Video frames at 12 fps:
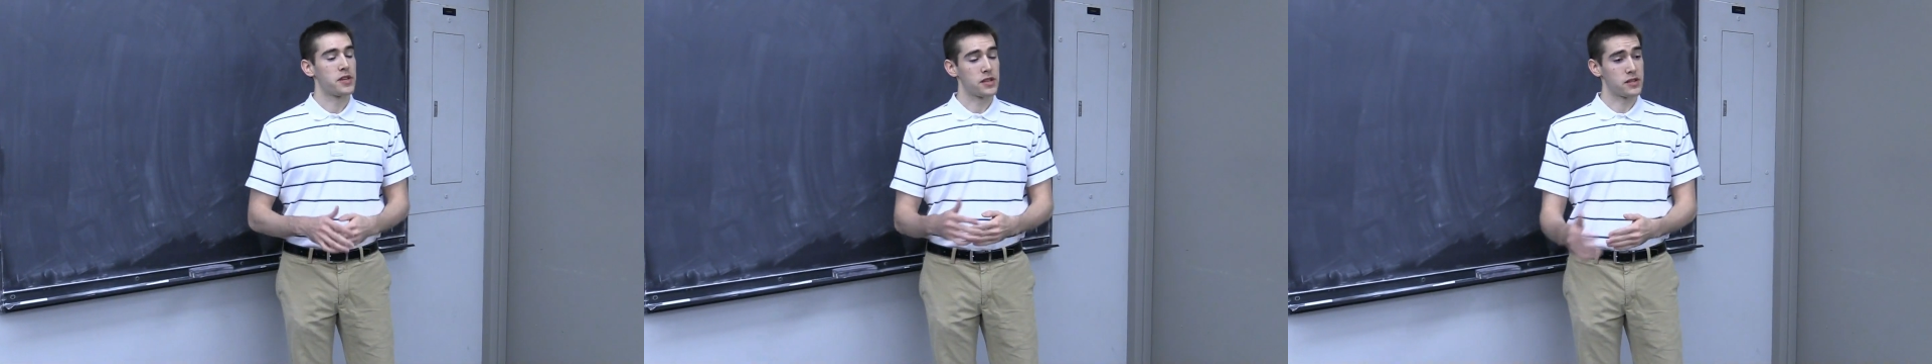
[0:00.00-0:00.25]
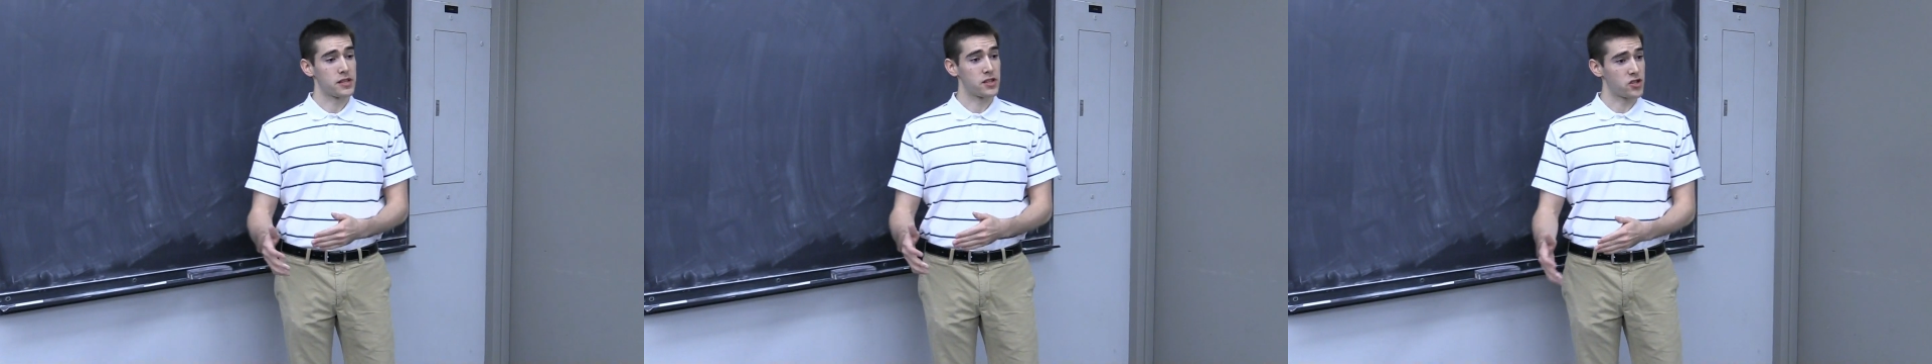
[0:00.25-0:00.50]

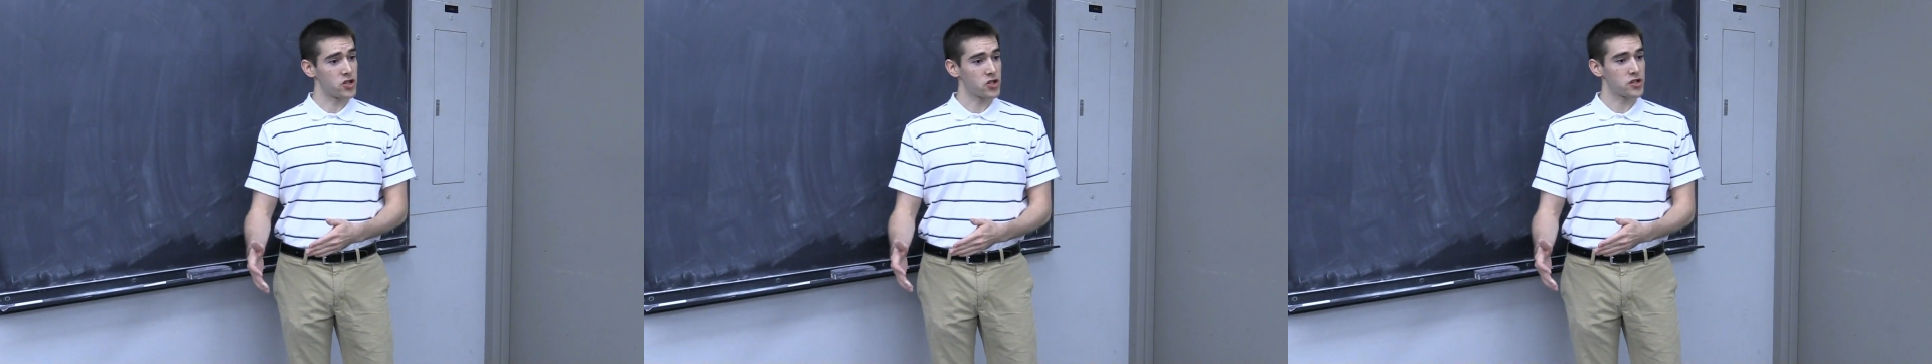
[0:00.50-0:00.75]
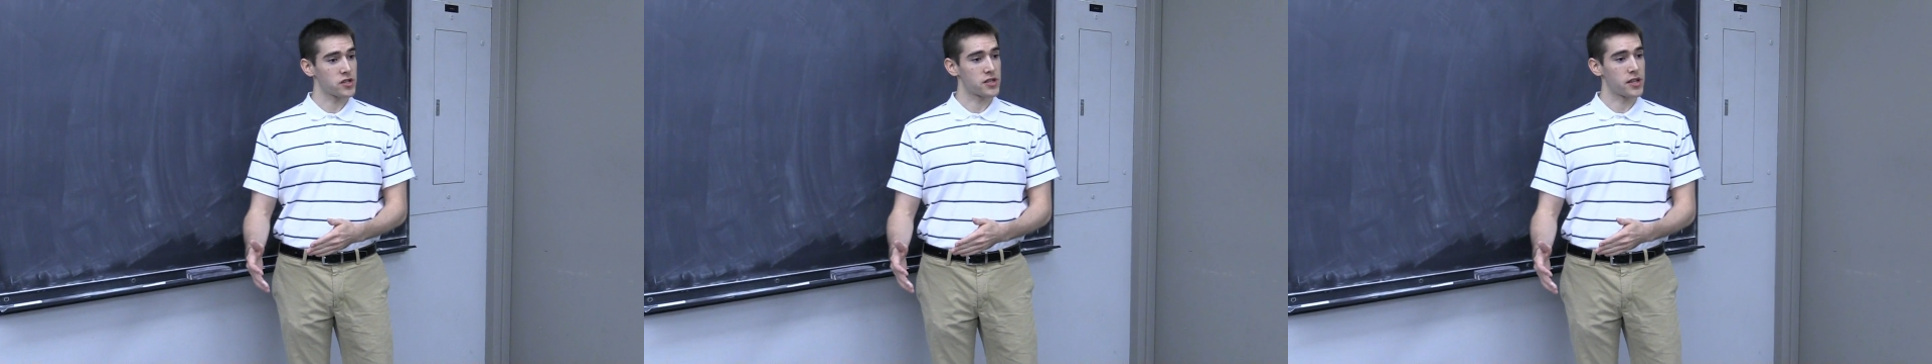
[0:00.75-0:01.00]
In, in
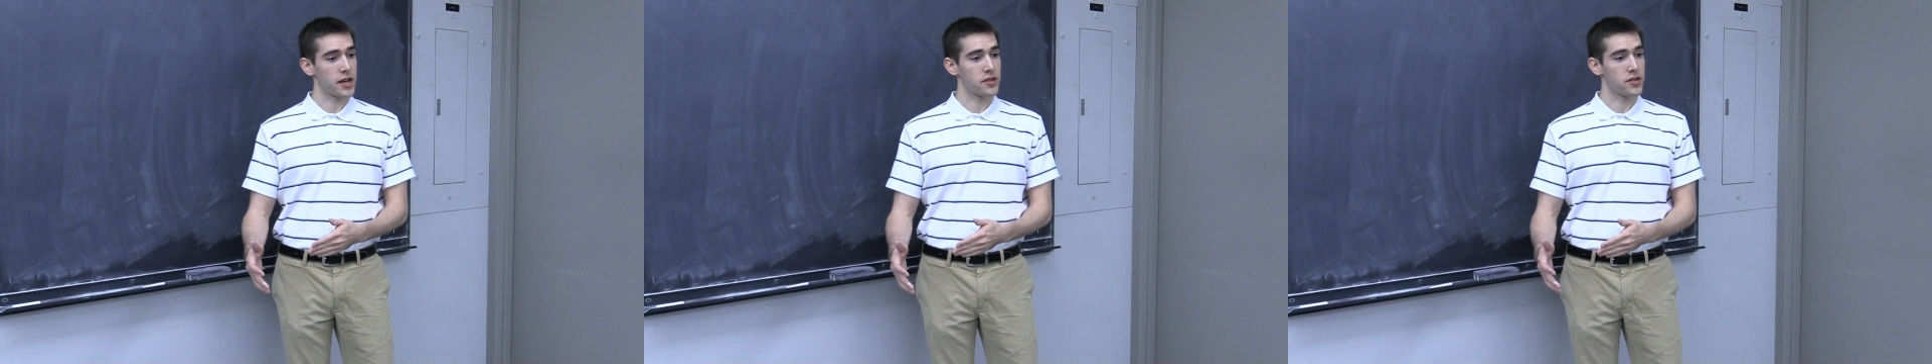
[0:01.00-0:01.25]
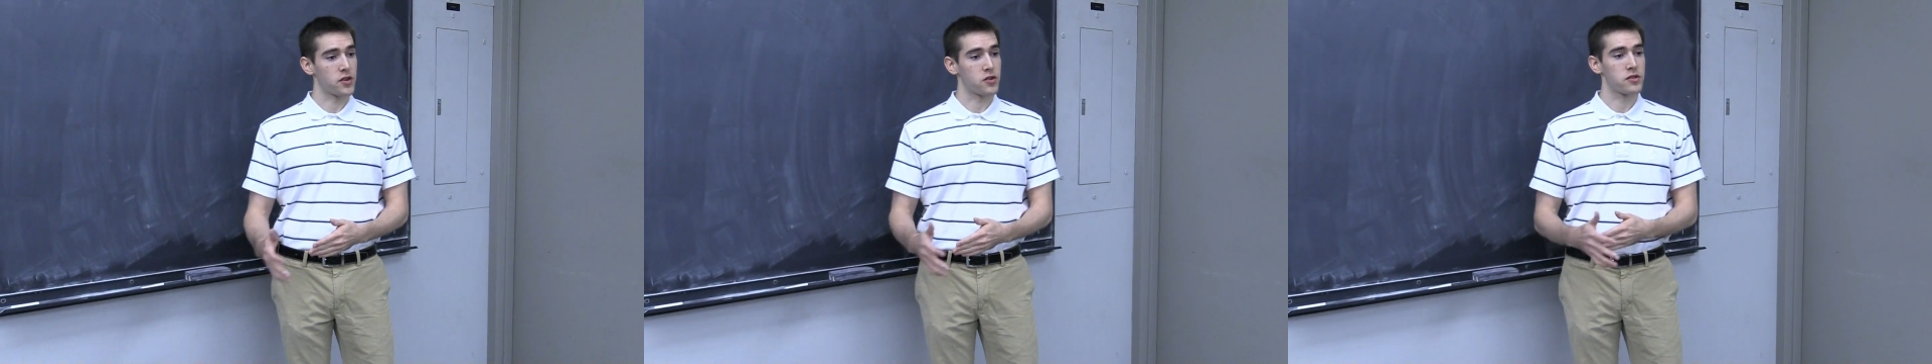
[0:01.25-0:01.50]
addition to that,
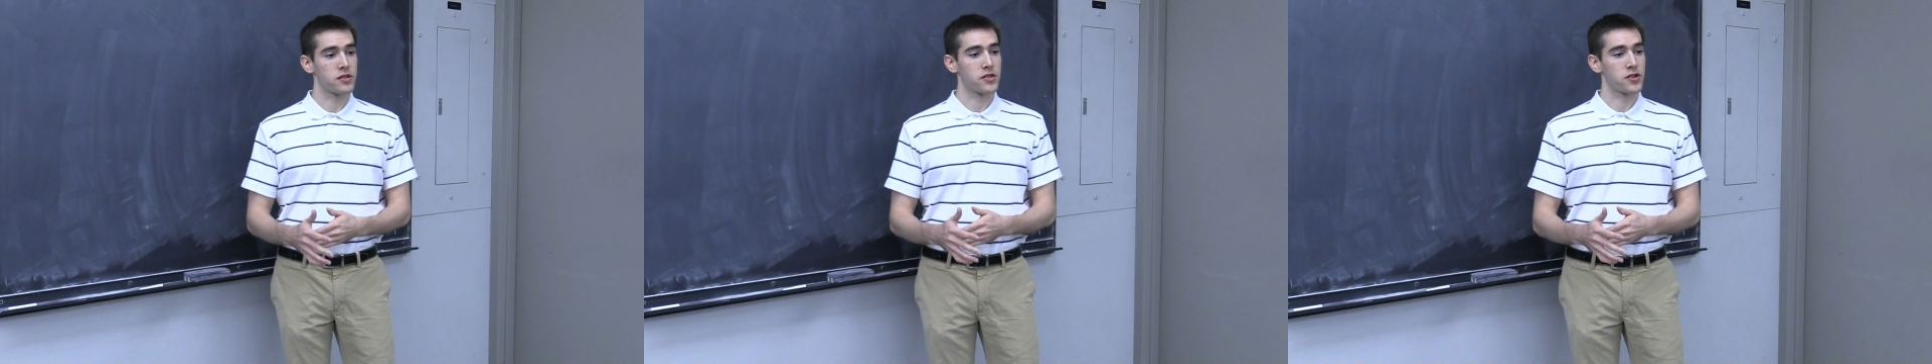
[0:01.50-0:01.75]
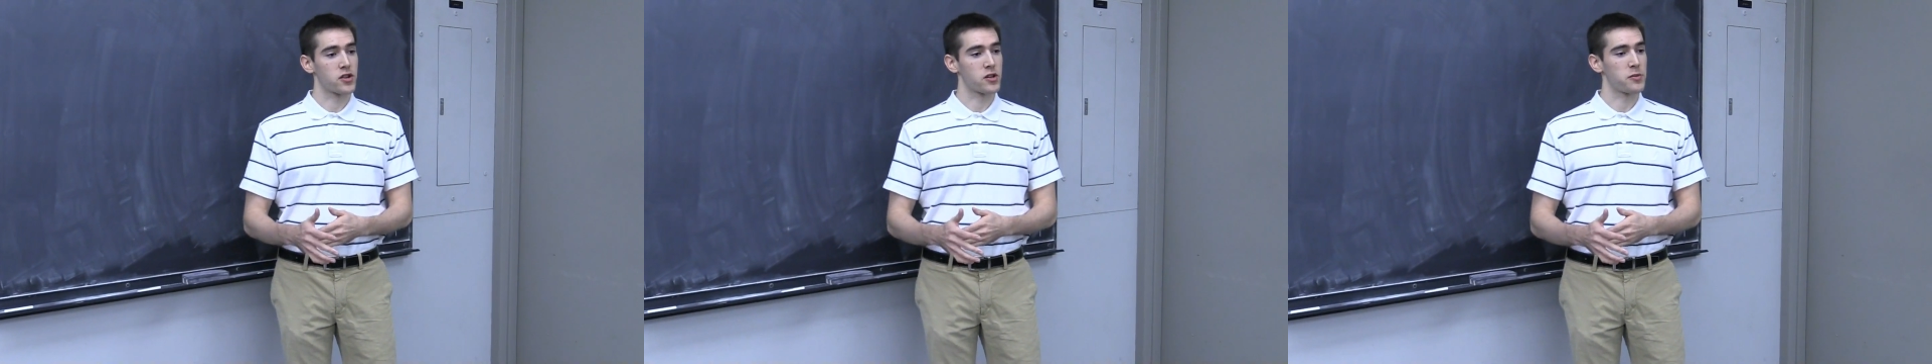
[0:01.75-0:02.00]
though,
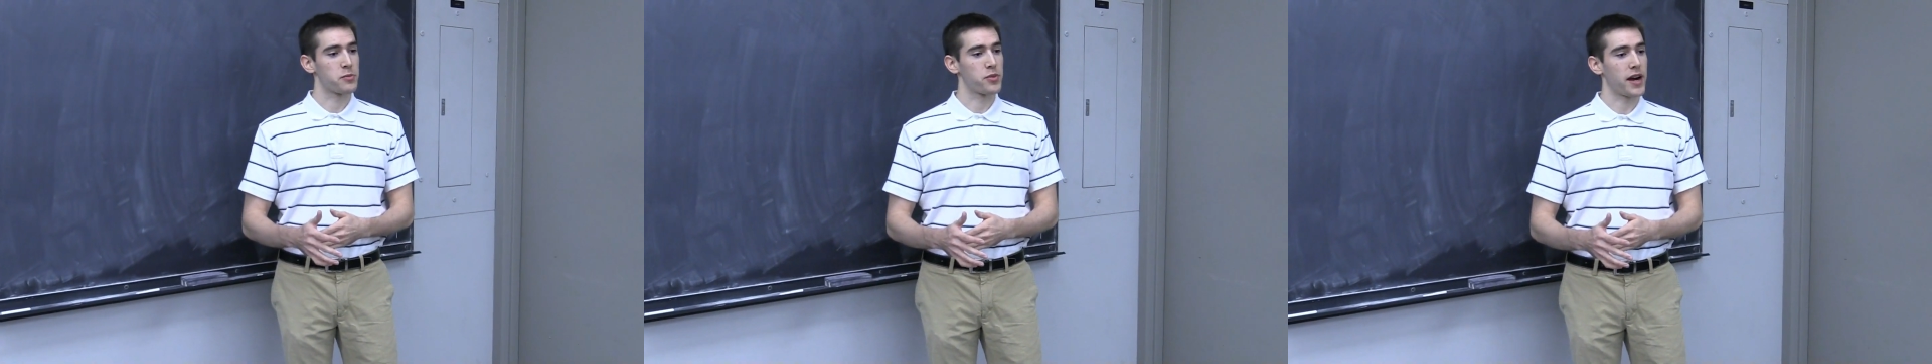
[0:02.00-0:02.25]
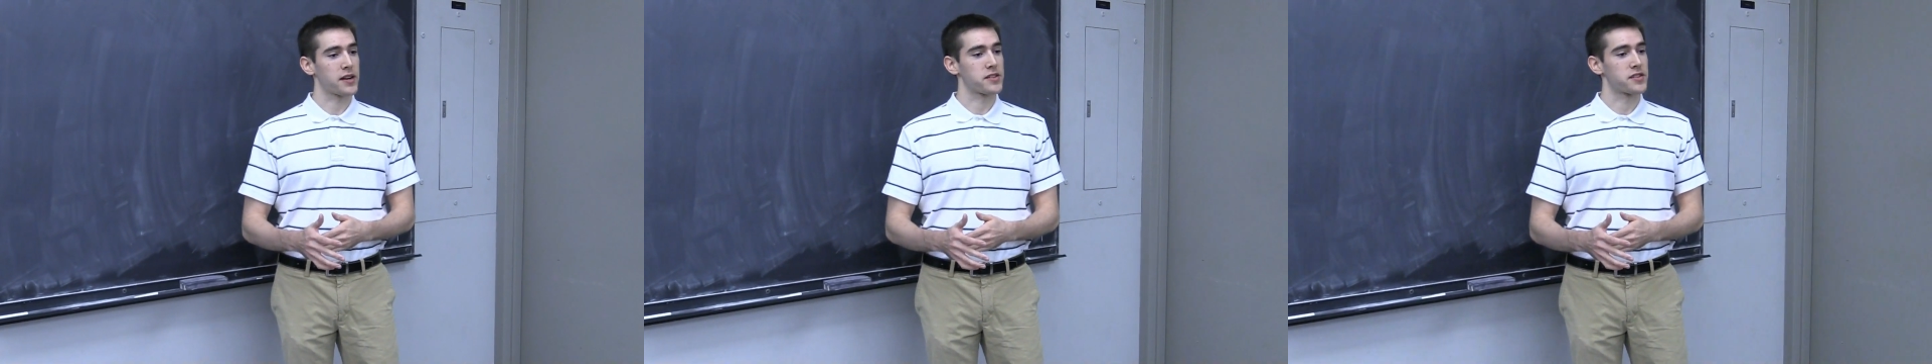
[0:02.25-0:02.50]
they're going to be
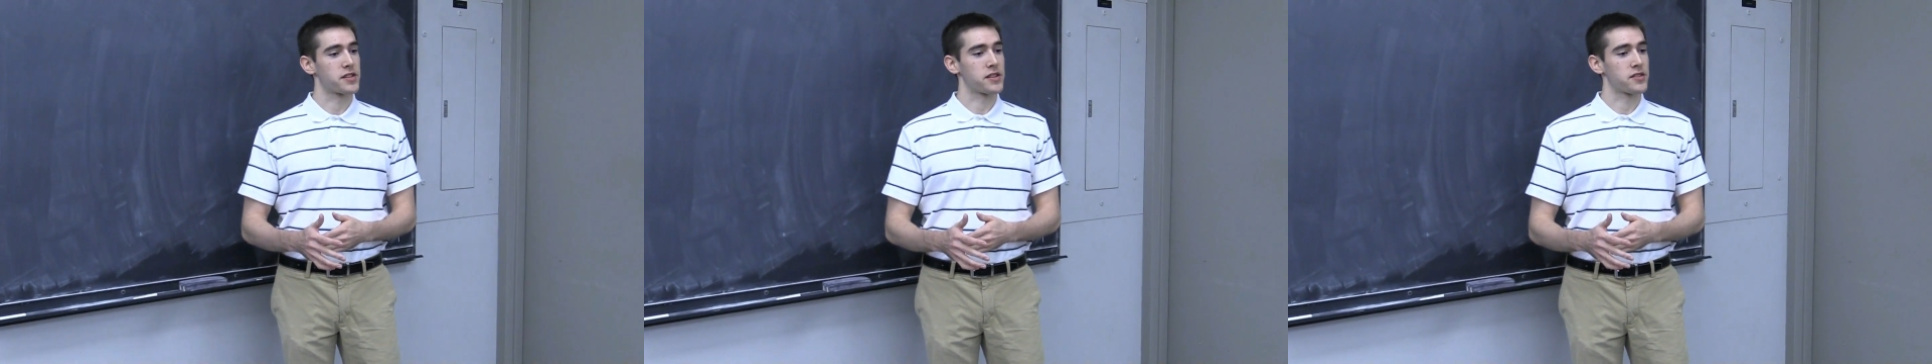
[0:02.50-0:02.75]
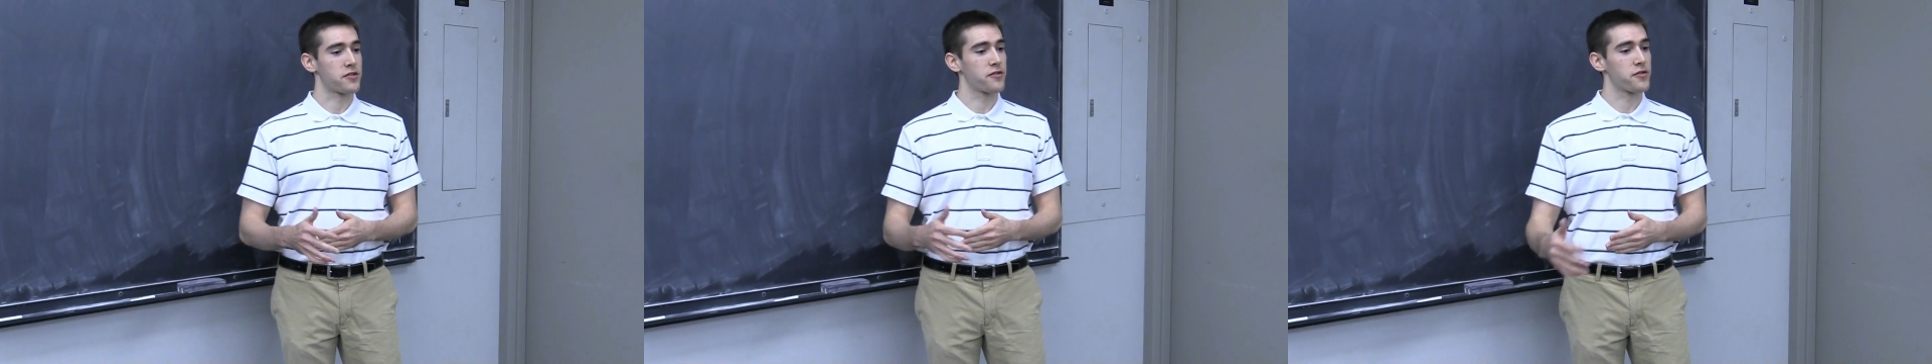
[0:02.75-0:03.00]
practicing their